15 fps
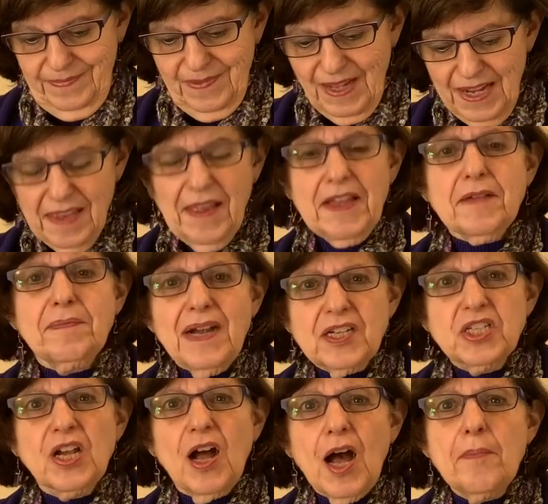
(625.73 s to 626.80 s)
I like my
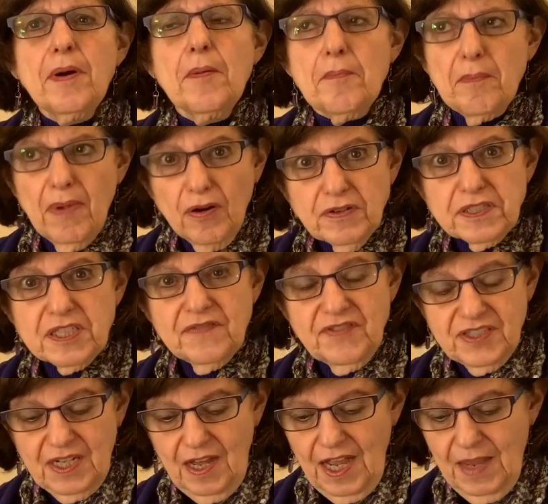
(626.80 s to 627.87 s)
job most of the
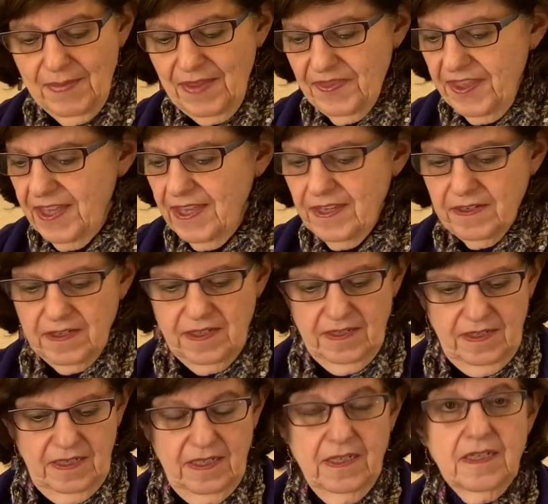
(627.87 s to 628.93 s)
time. At the end,
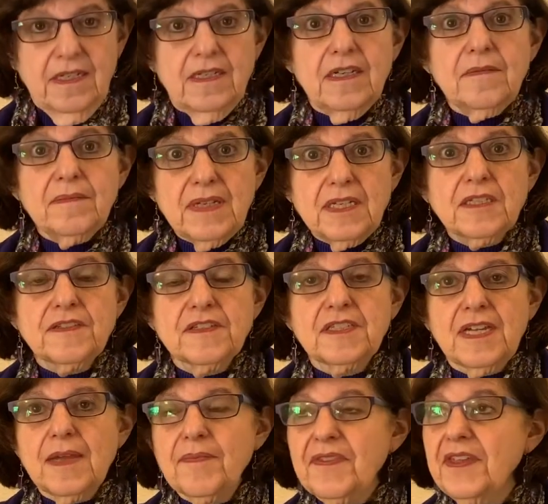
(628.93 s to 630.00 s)
it means the
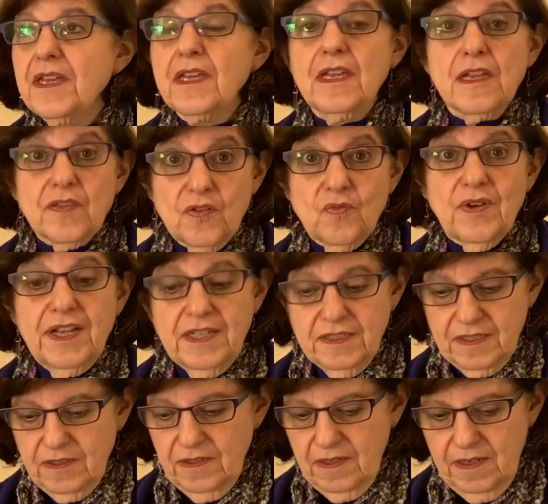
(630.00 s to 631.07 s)
same thing. Either way is
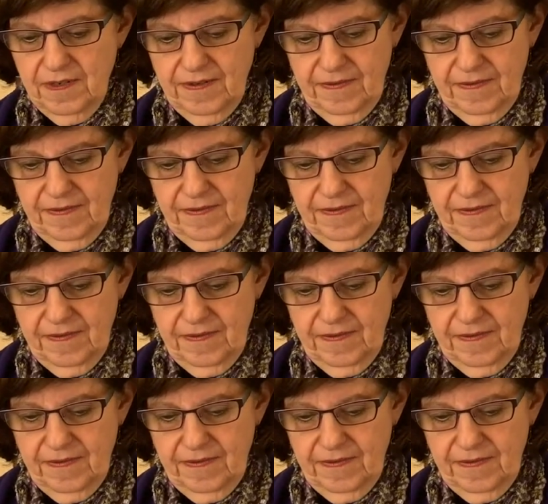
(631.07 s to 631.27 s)
good.